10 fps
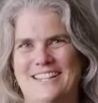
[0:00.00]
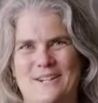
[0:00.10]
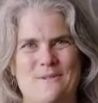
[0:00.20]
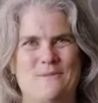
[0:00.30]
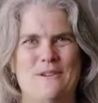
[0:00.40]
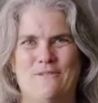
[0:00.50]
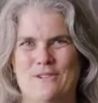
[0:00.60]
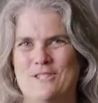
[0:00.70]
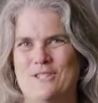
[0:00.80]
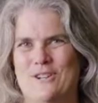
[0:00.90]
later when we
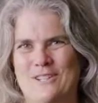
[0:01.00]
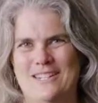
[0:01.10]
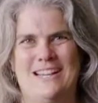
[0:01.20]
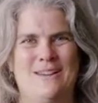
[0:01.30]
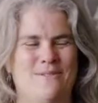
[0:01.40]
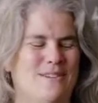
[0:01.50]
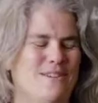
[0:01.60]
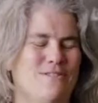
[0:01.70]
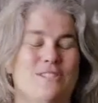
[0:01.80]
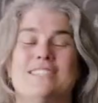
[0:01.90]
first started, I would
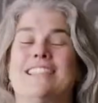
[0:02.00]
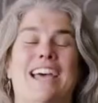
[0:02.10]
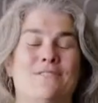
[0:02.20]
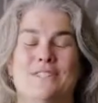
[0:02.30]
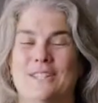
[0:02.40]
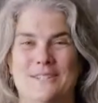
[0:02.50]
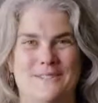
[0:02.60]
have just laughed at